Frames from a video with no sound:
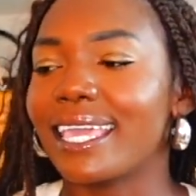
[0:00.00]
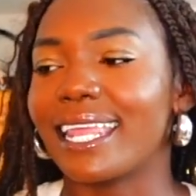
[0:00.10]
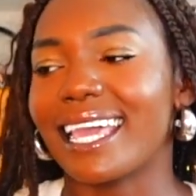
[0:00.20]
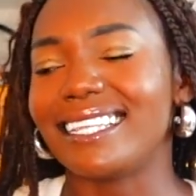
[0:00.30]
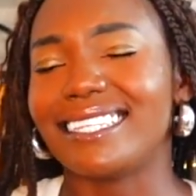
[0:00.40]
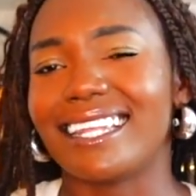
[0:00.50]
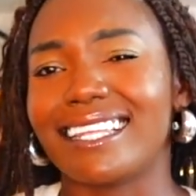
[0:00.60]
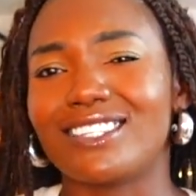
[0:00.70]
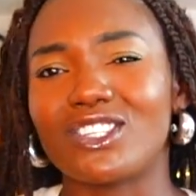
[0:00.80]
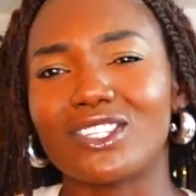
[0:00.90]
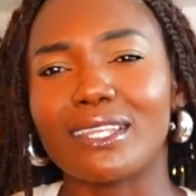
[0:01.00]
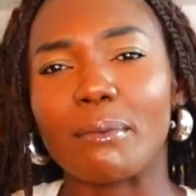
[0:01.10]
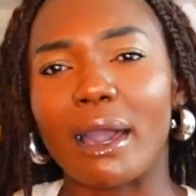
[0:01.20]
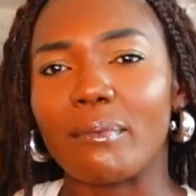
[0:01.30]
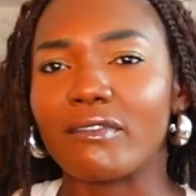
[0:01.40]
And like I said, it's just a
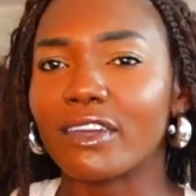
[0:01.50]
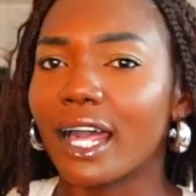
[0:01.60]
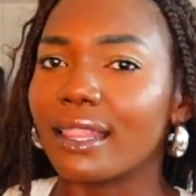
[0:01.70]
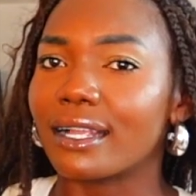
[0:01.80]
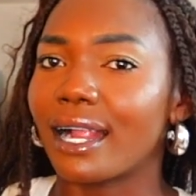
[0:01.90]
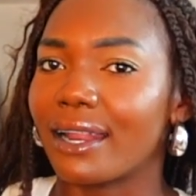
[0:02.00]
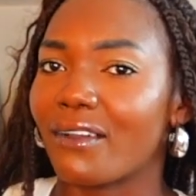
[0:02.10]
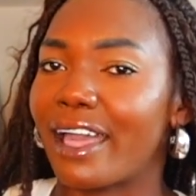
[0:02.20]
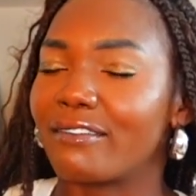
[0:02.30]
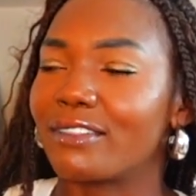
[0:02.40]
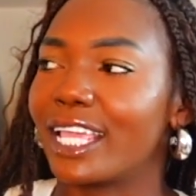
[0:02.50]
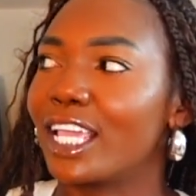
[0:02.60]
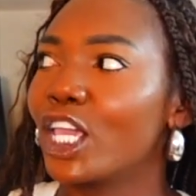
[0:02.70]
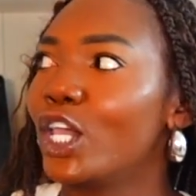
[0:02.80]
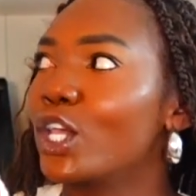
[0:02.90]
pop of color. I don't have
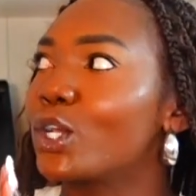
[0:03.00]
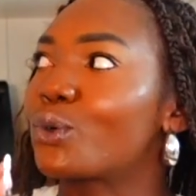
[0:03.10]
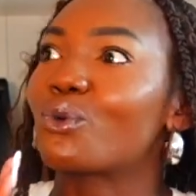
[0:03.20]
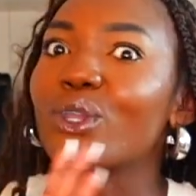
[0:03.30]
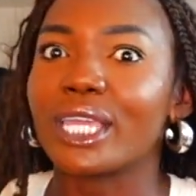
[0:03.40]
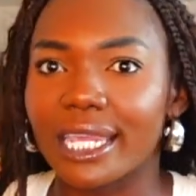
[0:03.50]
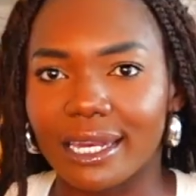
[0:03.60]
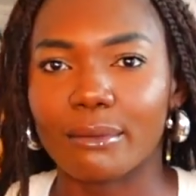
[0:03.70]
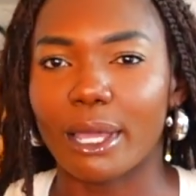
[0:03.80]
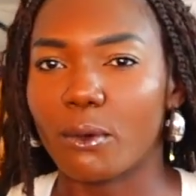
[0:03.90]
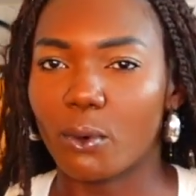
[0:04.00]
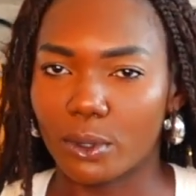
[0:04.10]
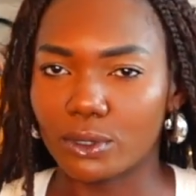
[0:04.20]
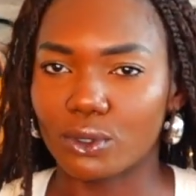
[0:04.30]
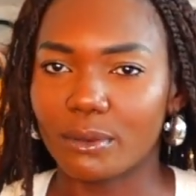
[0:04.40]
like green in my
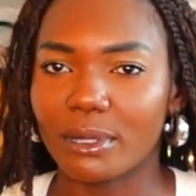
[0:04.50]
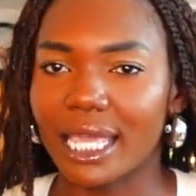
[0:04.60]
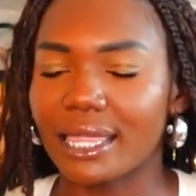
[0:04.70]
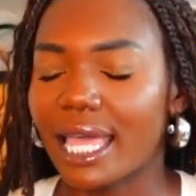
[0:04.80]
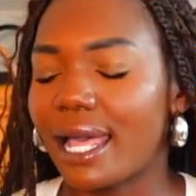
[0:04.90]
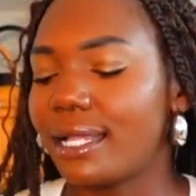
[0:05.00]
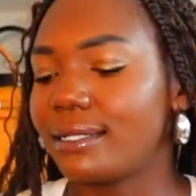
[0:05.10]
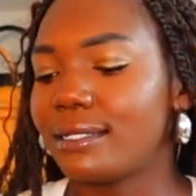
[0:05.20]
wardrobe like that.